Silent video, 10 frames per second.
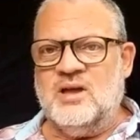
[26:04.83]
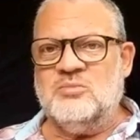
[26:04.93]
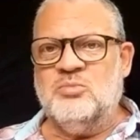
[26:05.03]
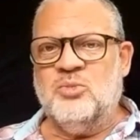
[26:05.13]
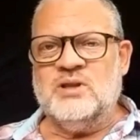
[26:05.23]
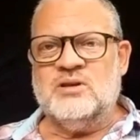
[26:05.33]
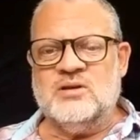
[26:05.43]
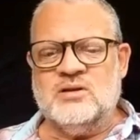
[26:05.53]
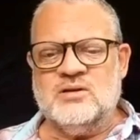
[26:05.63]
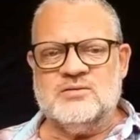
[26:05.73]
on that
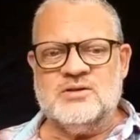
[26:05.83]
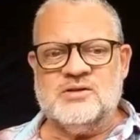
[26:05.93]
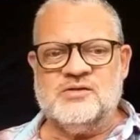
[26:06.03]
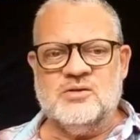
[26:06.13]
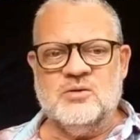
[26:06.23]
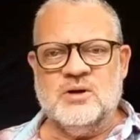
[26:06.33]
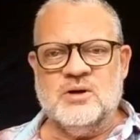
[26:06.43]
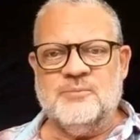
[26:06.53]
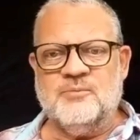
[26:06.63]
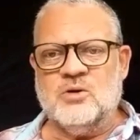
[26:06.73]
point, just
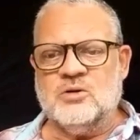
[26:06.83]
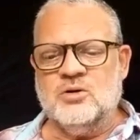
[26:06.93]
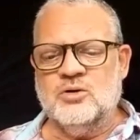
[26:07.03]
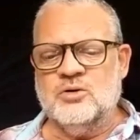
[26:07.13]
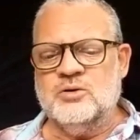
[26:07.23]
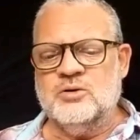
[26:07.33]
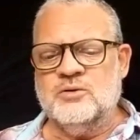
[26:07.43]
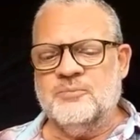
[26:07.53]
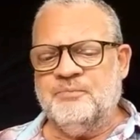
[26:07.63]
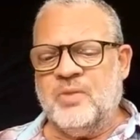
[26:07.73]
to conclude,
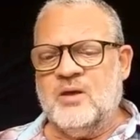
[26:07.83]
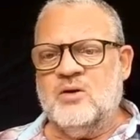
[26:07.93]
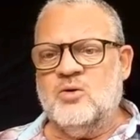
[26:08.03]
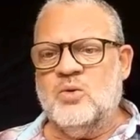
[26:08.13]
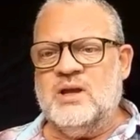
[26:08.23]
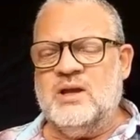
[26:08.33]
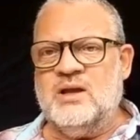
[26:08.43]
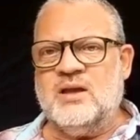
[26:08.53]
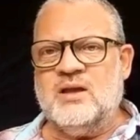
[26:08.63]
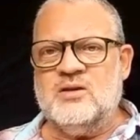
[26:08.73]

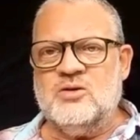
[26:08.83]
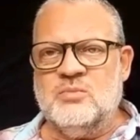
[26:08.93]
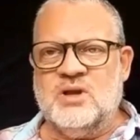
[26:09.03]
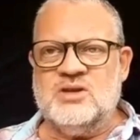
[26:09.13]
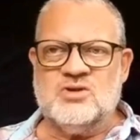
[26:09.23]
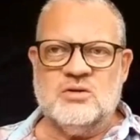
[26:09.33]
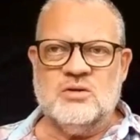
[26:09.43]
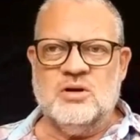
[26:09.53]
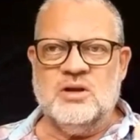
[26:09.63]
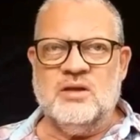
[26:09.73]
where you
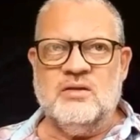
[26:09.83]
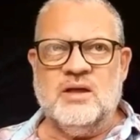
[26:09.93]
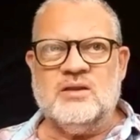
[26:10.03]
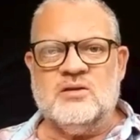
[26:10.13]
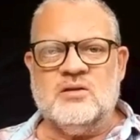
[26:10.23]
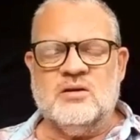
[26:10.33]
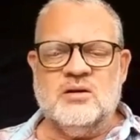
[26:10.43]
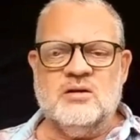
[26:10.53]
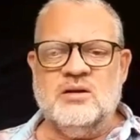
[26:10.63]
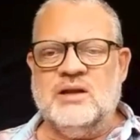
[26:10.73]
mentioned earlier that
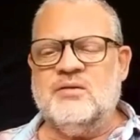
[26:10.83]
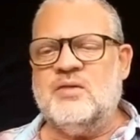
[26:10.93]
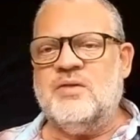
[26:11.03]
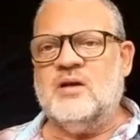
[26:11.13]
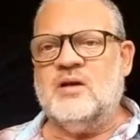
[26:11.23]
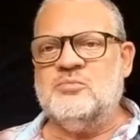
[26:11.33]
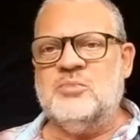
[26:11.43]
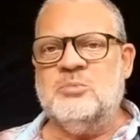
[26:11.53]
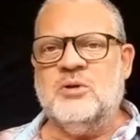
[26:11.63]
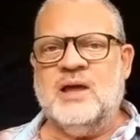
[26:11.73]

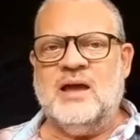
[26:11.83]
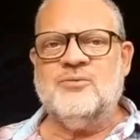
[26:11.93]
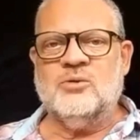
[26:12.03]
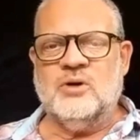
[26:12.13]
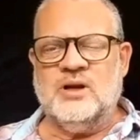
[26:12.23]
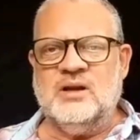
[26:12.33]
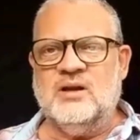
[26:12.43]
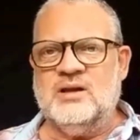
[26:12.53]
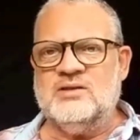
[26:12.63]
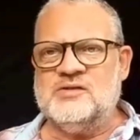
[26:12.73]
11,000 people have
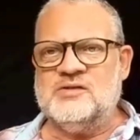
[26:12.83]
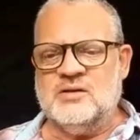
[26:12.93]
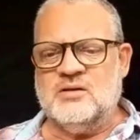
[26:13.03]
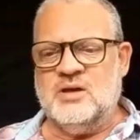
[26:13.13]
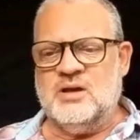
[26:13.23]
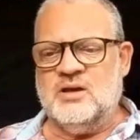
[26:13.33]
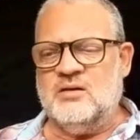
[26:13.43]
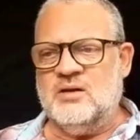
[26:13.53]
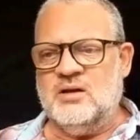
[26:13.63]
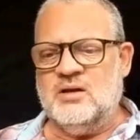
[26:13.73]
already registered
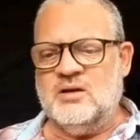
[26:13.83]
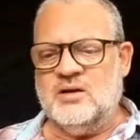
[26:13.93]
the